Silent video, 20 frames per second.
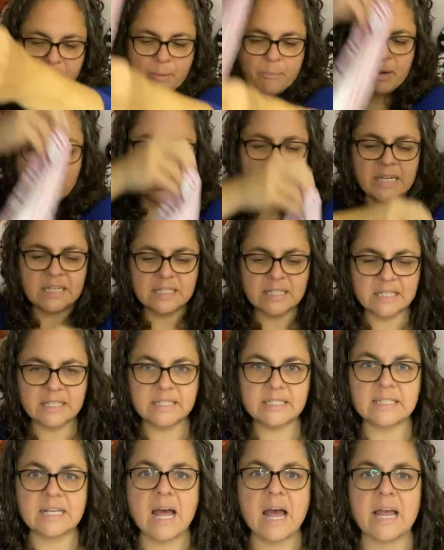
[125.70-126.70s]
But I need to
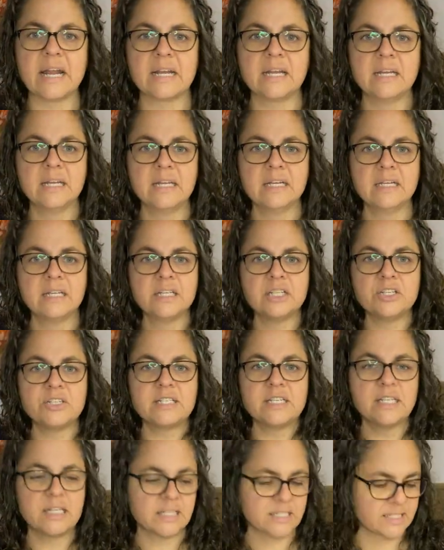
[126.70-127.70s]
decide. You
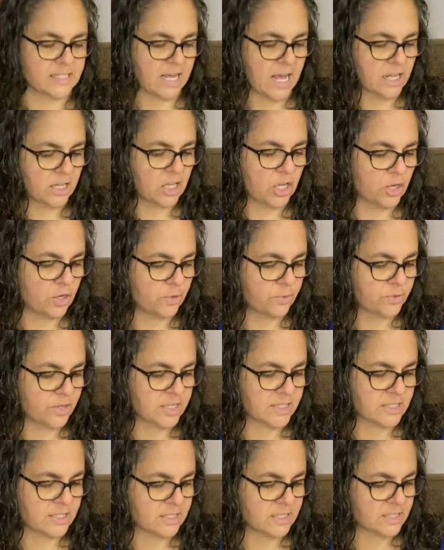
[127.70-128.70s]
see this yellow?
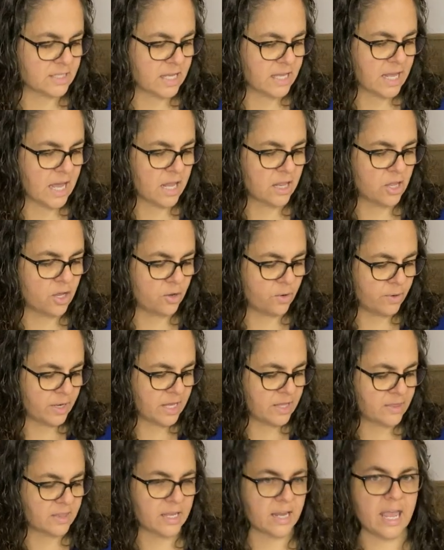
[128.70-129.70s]
This is the yellow
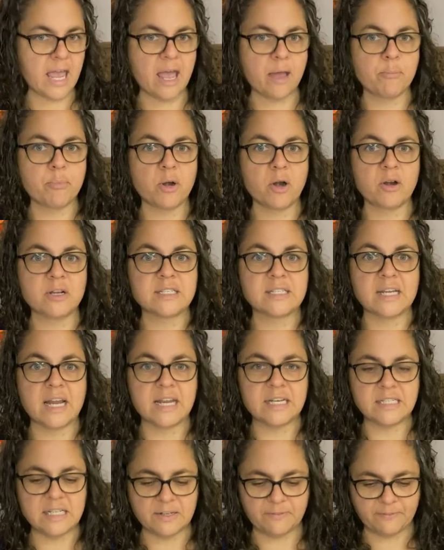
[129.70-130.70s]
in the camper. It's a
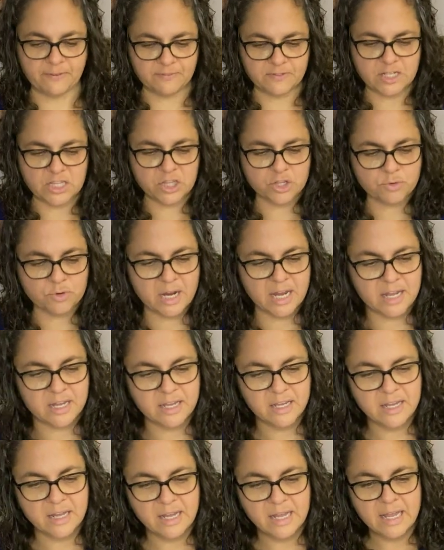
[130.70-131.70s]
1953.
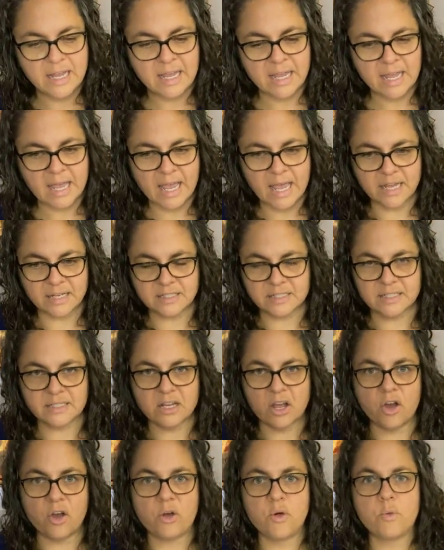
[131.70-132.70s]
And
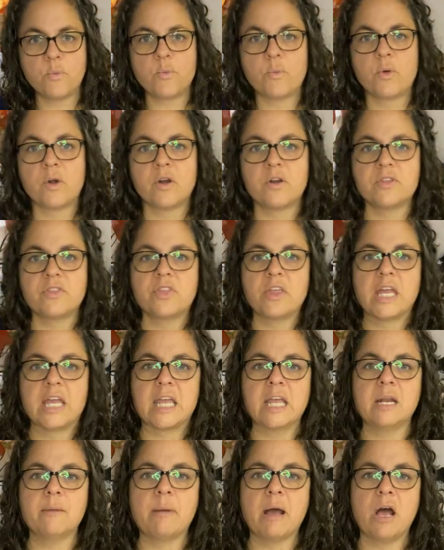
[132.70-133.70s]
so we're
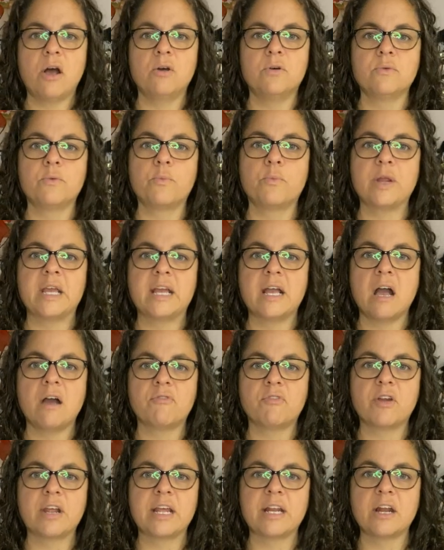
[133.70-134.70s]
thinking about
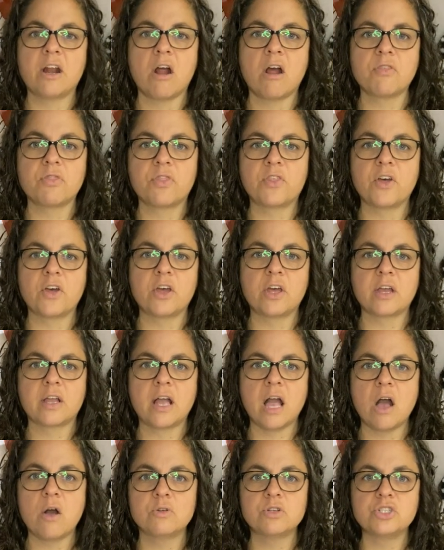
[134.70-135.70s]
recovering the
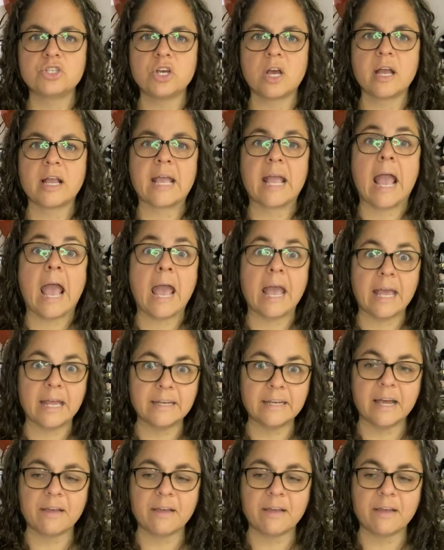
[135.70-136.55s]
couch again.